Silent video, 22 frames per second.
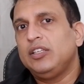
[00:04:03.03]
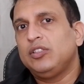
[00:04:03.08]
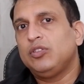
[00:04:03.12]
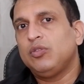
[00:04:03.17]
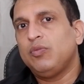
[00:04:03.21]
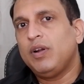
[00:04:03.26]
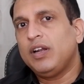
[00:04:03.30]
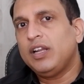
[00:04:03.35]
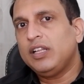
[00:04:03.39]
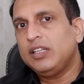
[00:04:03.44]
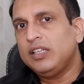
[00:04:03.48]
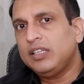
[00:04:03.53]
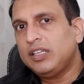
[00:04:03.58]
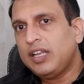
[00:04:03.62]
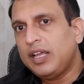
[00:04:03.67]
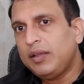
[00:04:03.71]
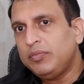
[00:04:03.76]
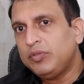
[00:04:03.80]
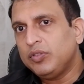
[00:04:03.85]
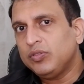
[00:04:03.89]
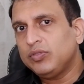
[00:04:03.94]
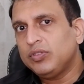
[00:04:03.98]
So what are the
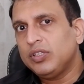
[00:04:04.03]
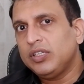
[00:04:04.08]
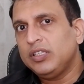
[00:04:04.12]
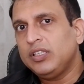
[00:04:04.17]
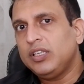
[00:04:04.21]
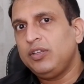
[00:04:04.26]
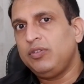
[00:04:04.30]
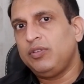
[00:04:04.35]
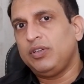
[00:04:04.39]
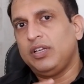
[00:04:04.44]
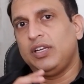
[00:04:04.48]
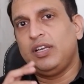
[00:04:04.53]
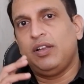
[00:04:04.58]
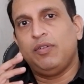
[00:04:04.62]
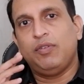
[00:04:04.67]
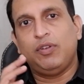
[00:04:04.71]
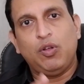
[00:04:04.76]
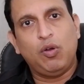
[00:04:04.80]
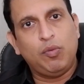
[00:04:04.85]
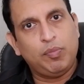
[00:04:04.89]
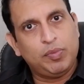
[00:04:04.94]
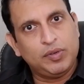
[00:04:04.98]
types of surgery? You can
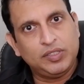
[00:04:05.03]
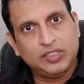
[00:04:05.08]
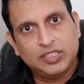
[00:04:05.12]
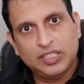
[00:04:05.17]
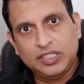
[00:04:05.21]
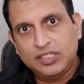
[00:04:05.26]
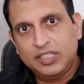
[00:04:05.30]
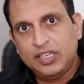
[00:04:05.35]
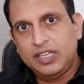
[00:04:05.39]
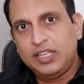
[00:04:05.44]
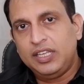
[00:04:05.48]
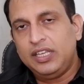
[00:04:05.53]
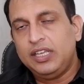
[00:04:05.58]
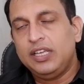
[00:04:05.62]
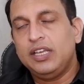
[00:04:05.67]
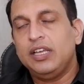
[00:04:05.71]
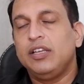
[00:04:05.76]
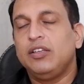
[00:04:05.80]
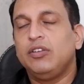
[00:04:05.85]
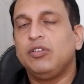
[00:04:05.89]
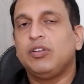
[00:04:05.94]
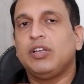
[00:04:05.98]
have an open surgery,
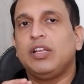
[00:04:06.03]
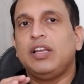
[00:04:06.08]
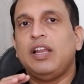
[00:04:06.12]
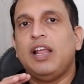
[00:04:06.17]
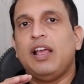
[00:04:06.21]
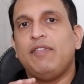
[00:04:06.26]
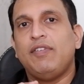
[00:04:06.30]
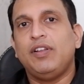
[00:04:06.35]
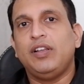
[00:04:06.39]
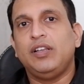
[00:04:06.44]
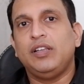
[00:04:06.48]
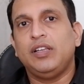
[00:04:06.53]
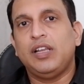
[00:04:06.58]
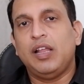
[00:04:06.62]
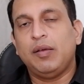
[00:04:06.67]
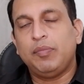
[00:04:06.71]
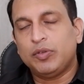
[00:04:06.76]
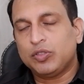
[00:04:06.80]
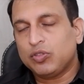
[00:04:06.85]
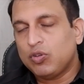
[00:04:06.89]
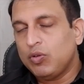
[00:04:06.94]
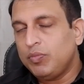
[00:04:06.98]
you can have a
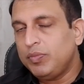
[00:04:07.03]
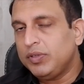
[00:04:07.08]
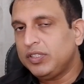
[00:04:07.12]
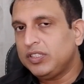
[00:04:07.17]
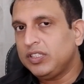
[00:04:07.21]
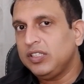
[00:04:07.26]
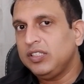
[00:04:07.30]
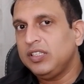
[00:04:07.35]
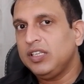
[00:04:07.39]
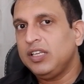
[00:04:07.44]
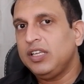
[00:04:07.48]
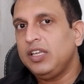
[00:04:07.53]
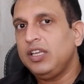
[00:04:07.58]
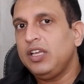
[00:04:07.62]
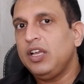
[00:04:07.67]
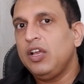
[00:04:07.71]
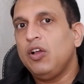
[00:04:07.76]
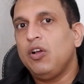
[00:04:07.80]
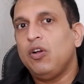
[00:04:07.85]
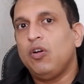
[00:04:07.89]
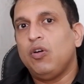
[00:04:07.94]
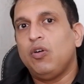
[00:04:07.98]
laparoscopic surgery,